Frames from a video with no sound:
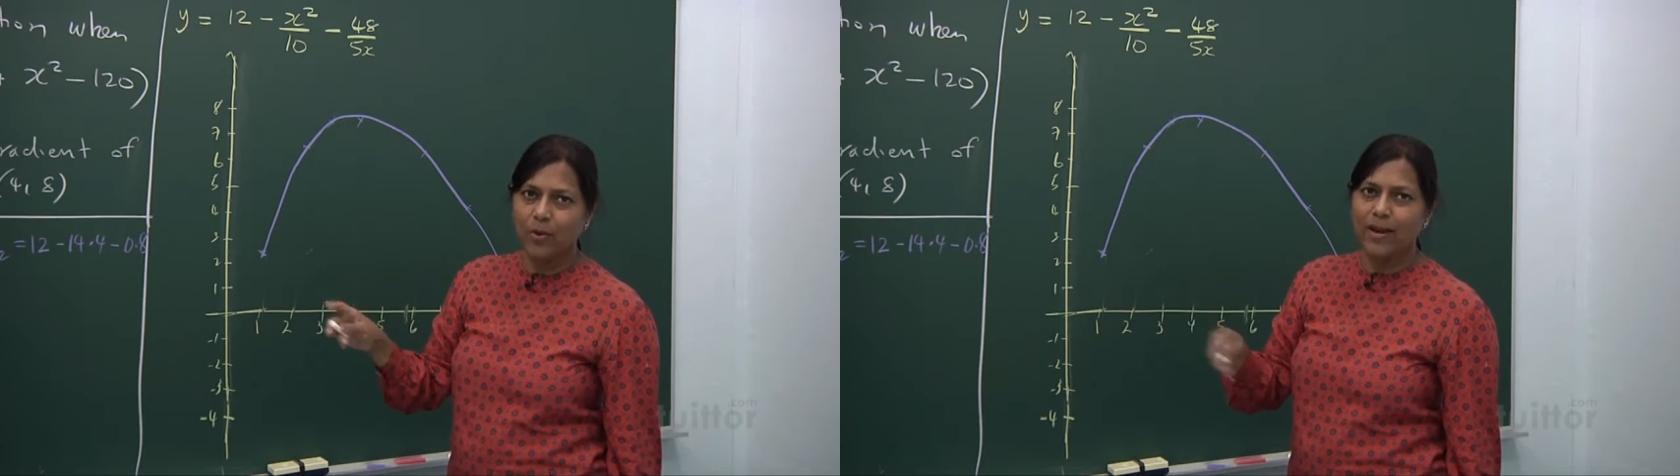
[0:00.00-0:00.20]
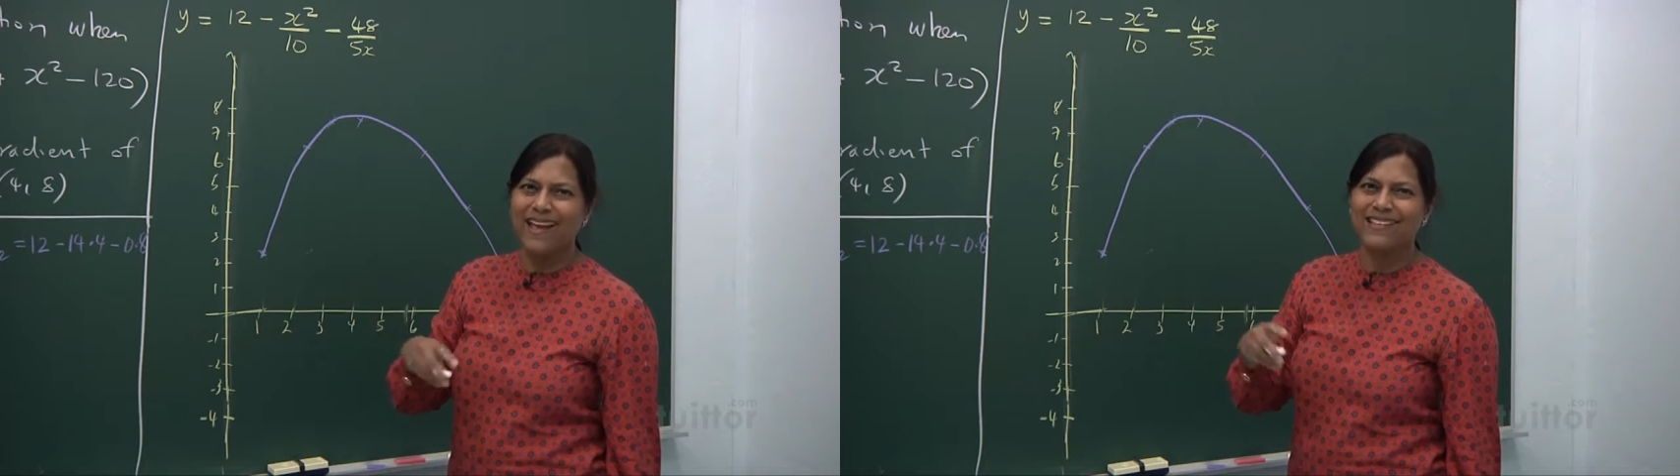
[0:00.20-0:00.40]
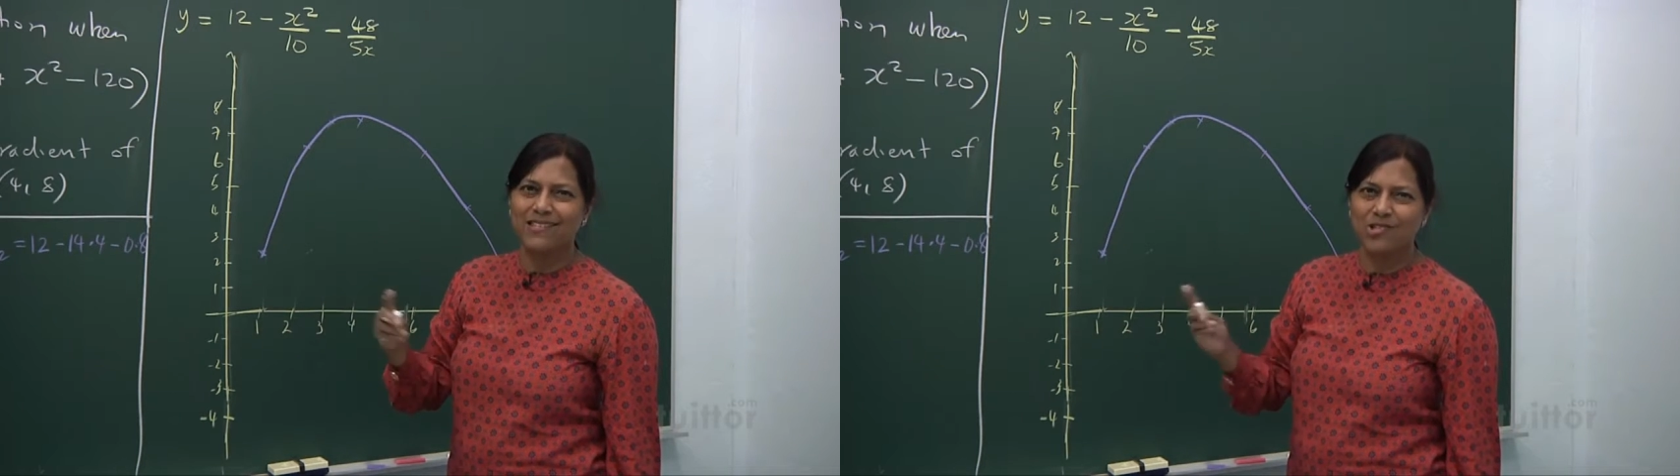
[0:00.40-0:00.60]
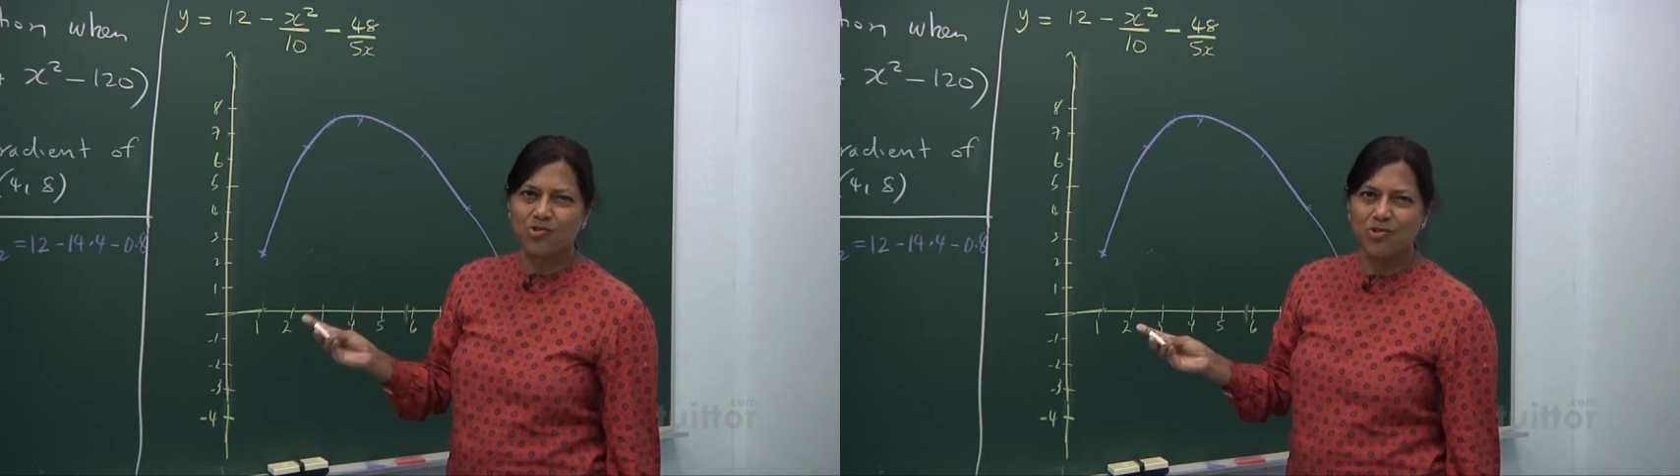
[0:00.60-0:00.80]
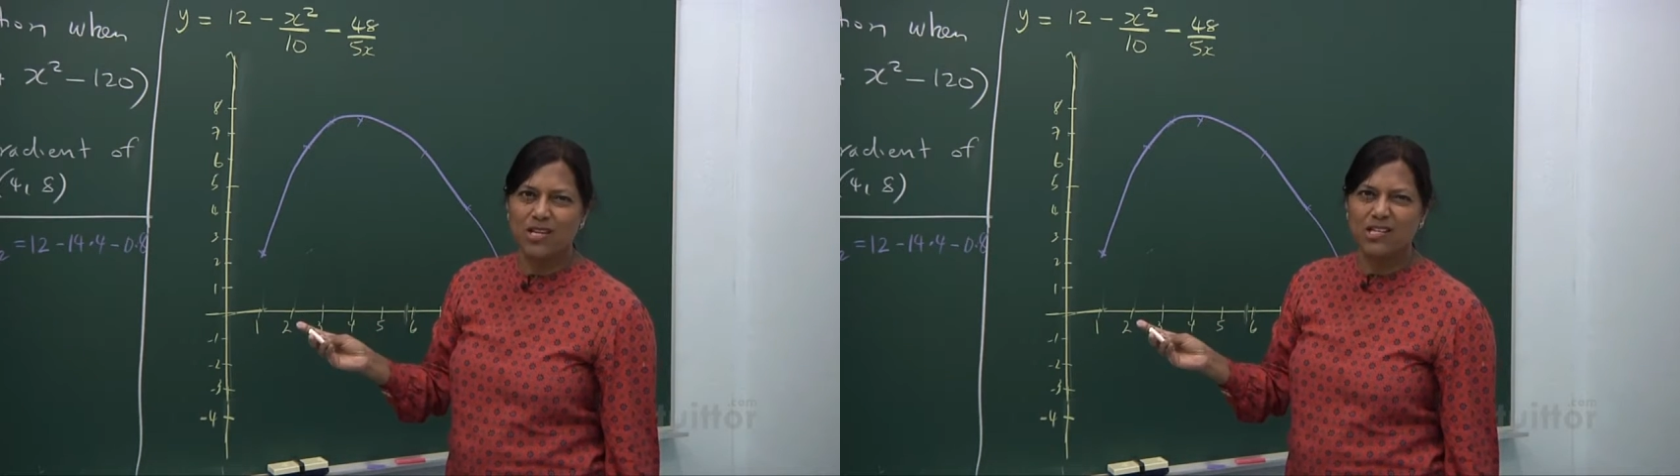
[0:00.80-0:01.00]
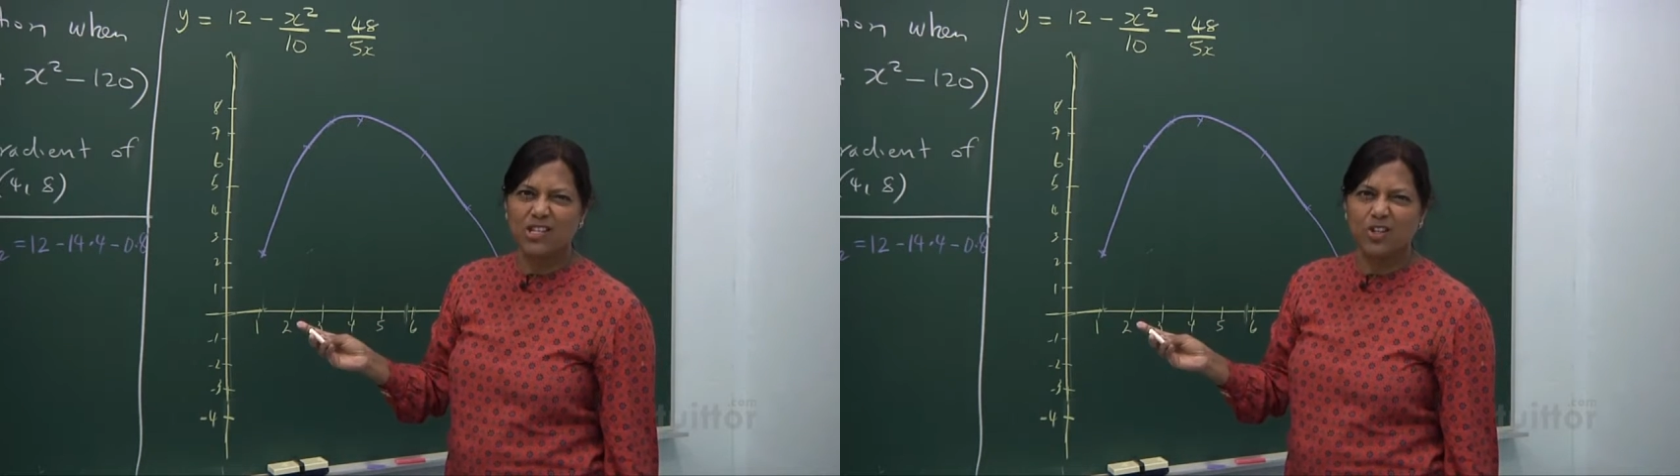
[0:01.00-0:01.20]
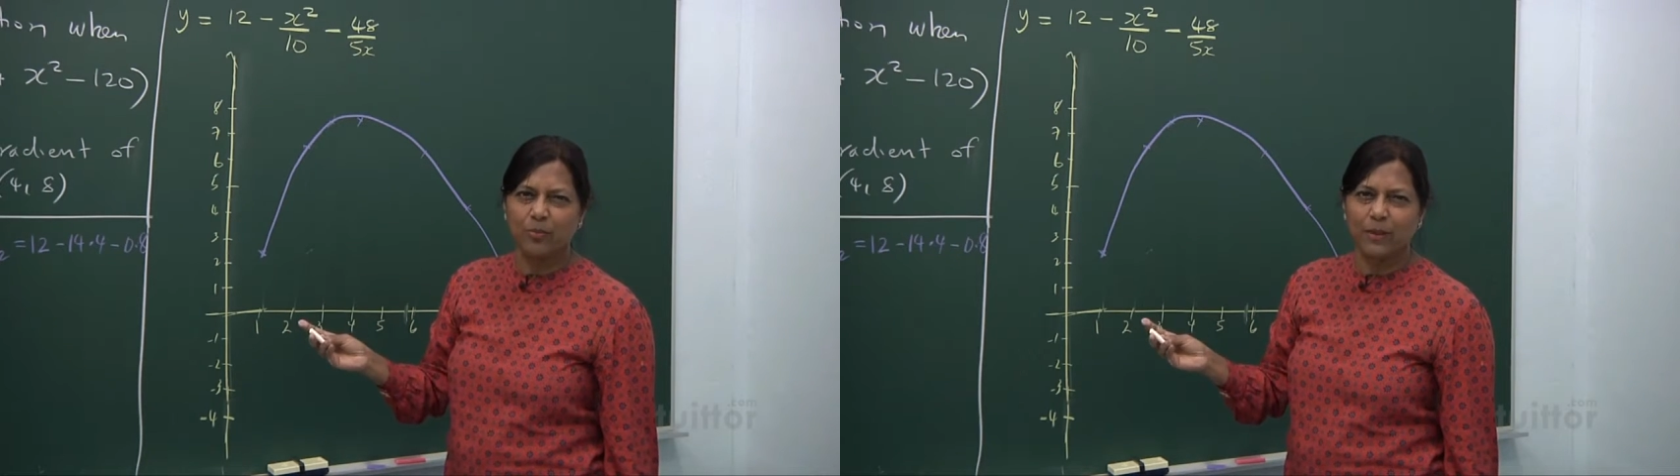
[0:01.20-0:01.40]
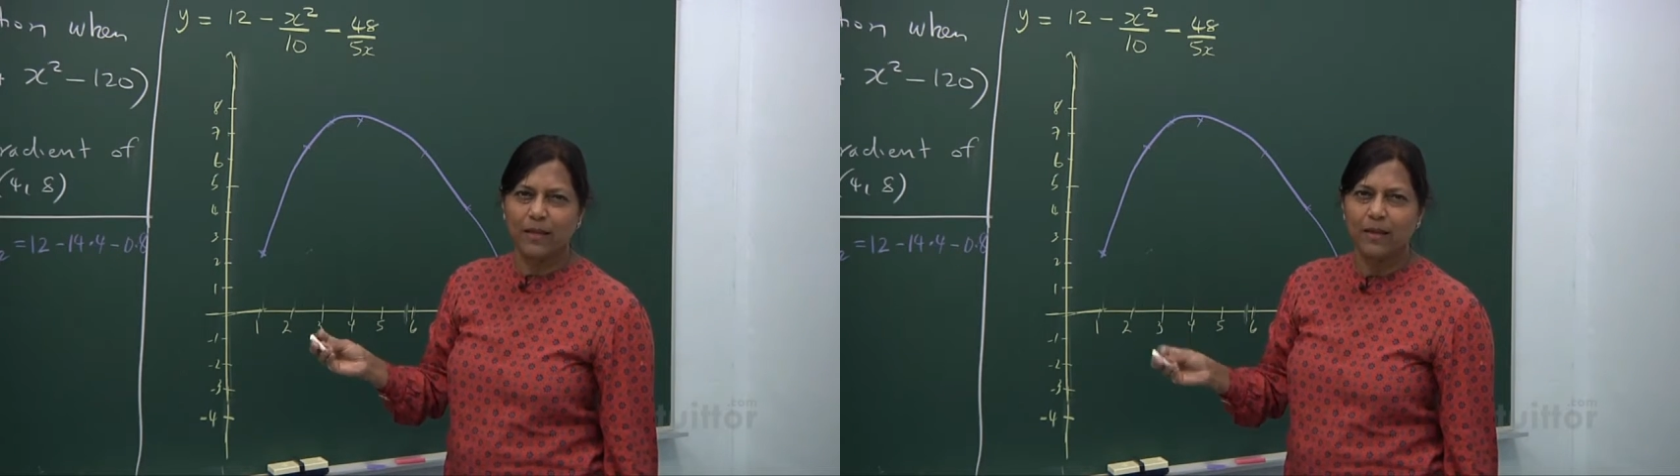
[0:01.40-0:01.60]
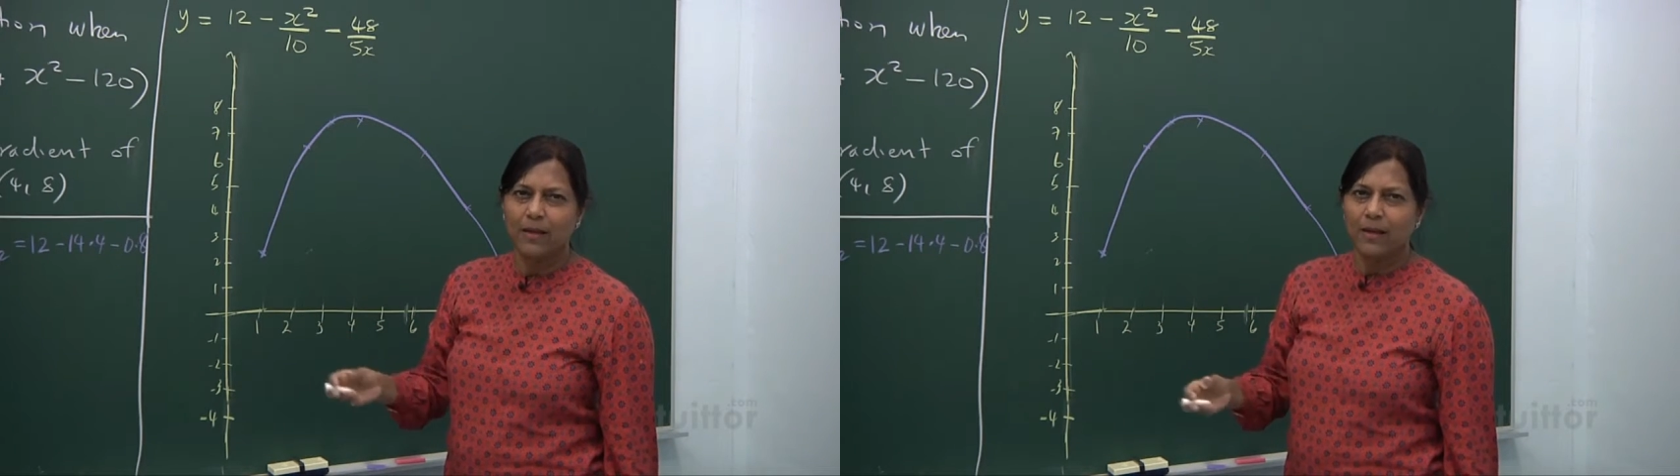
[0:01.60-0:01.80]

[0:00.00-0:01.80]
When x is 3, is cubic.